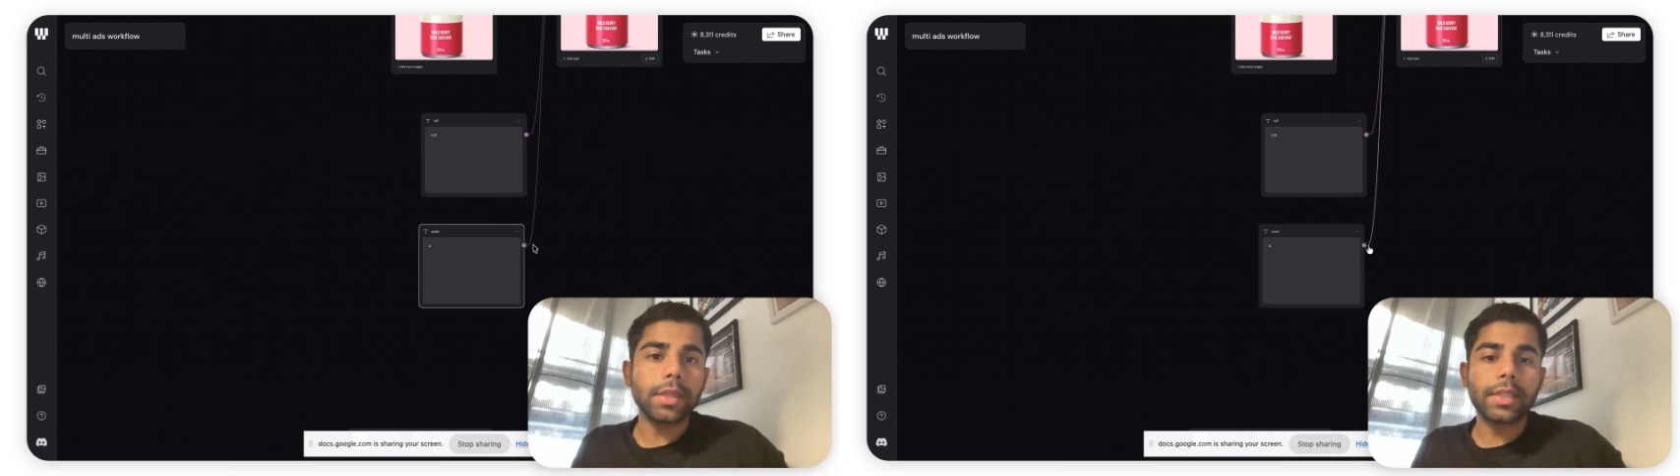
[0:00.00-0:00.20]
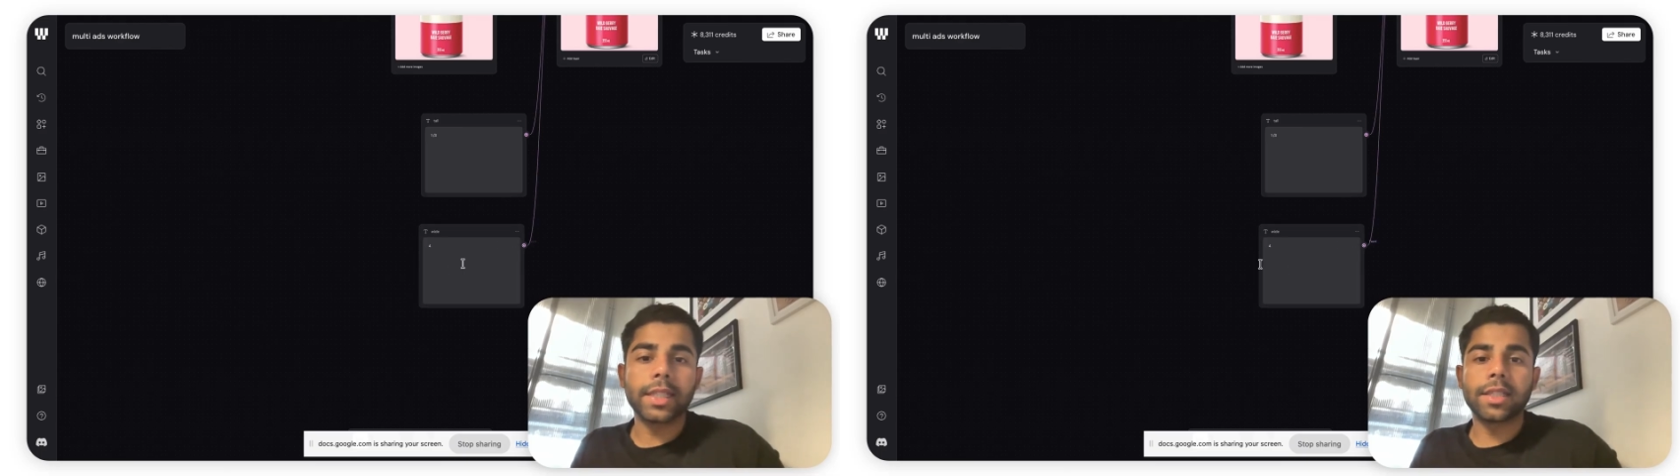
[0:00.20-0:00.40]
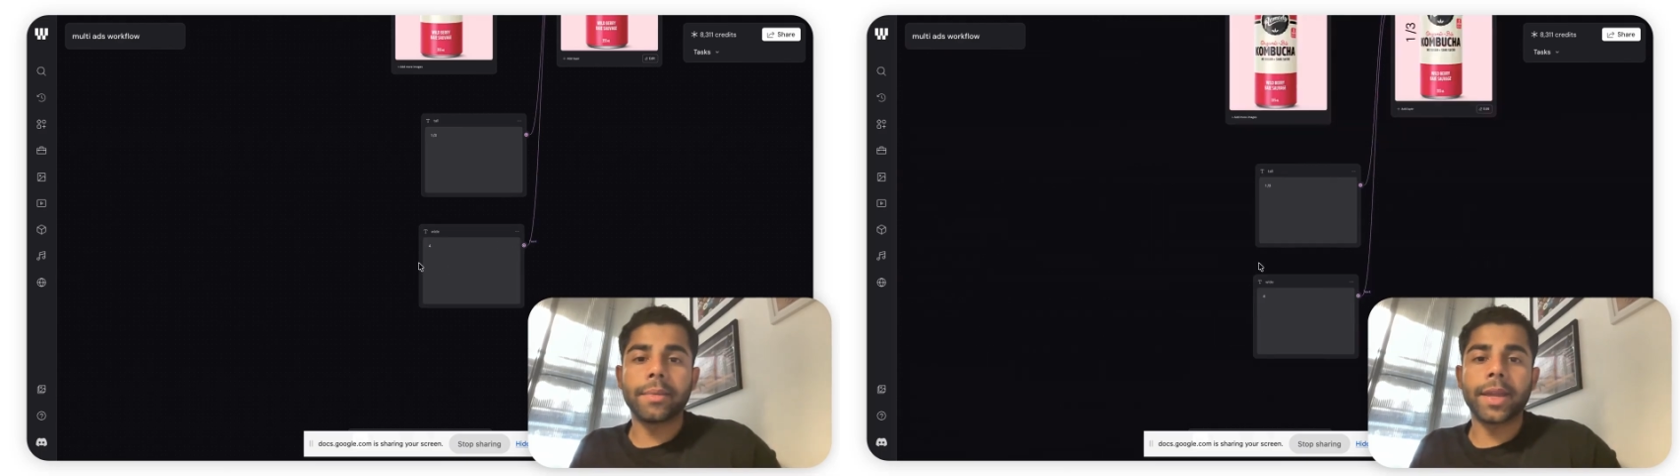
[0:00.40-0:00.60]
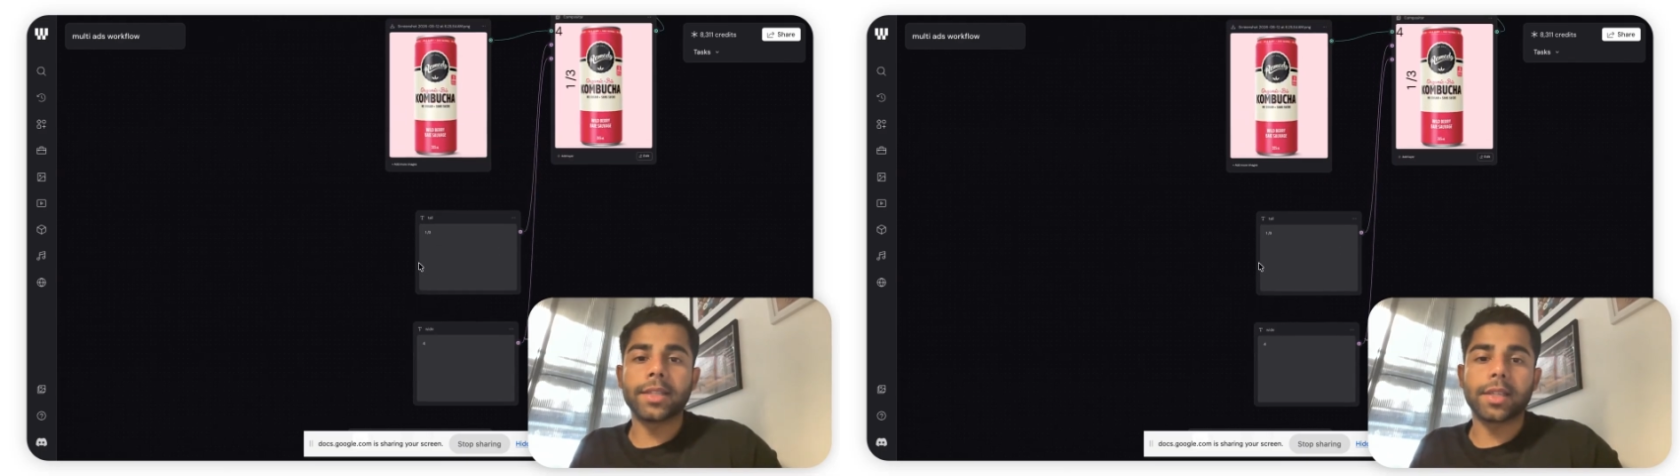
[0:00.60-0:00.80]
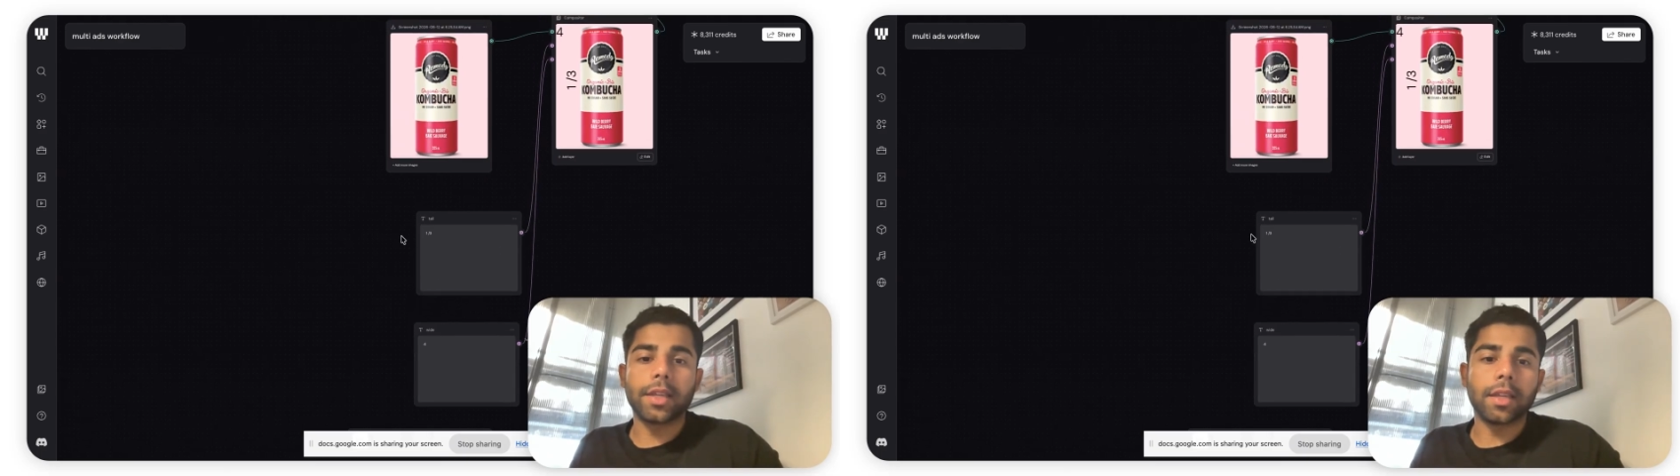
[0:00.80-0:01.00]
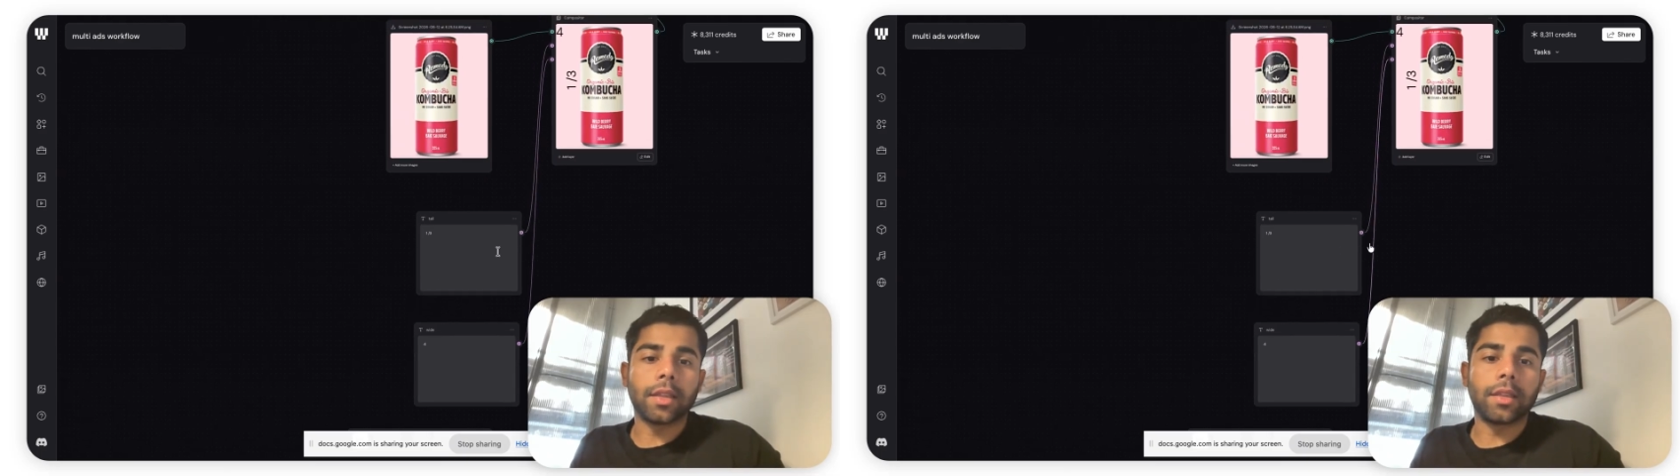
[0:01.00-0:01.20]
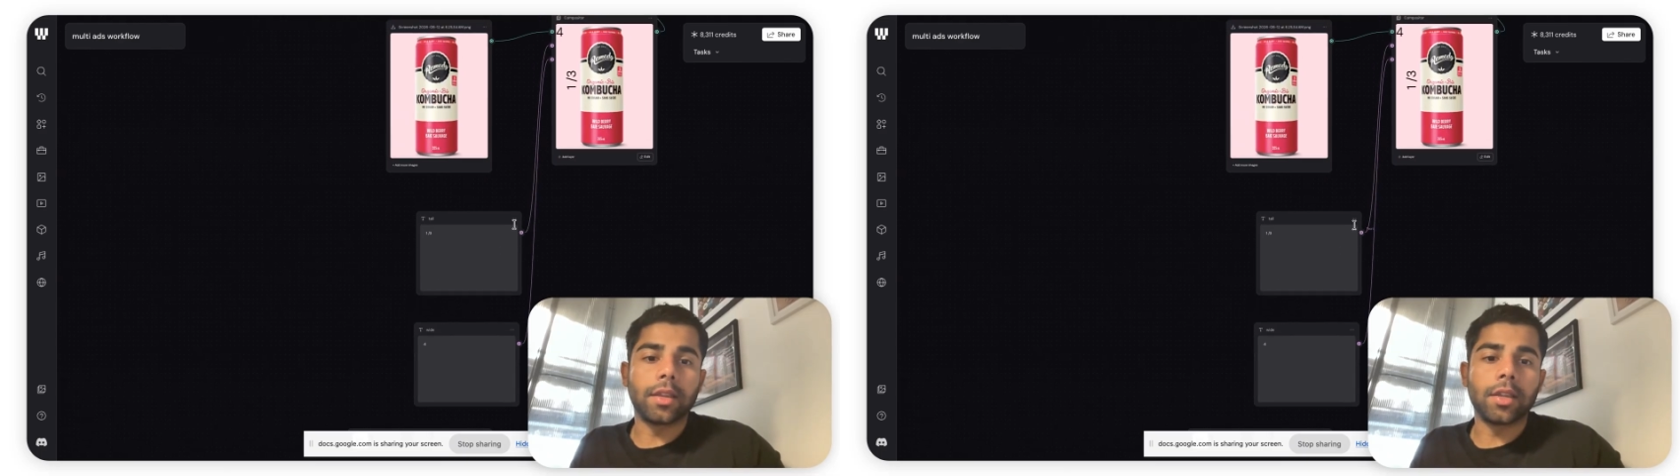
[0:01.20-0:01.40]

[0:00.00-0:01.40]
system is, if